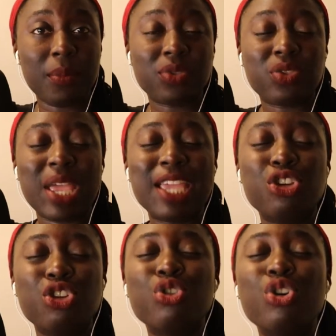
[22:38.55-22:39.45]
But thank
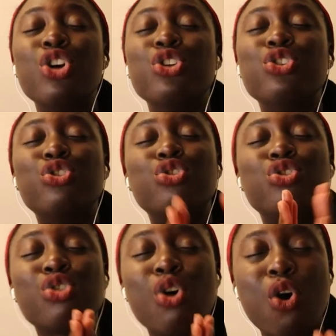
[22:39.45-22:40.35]
you
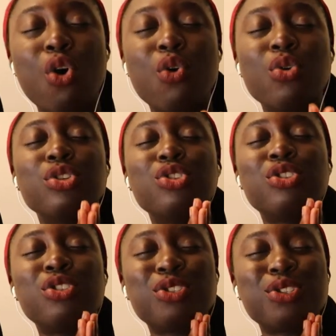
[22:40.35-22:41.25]
so
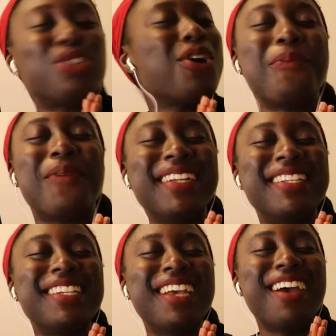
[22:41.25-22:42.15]

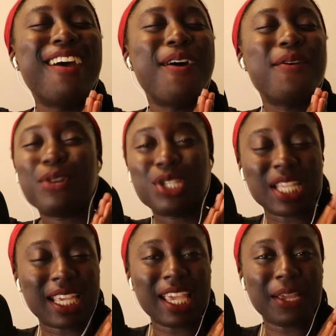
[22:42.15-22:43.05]
much for
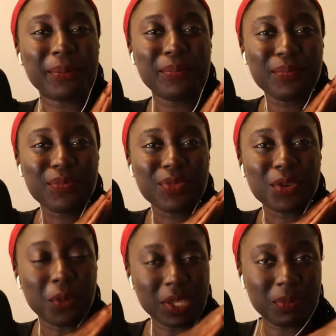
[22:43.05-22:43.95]
sticking
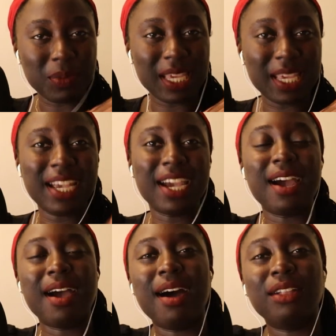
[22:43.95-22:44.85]
with me
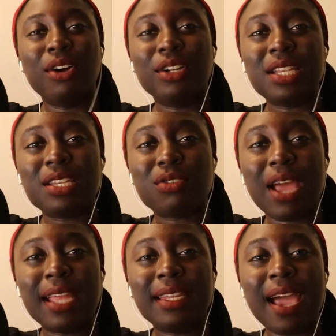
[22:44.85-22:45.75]
along this ride.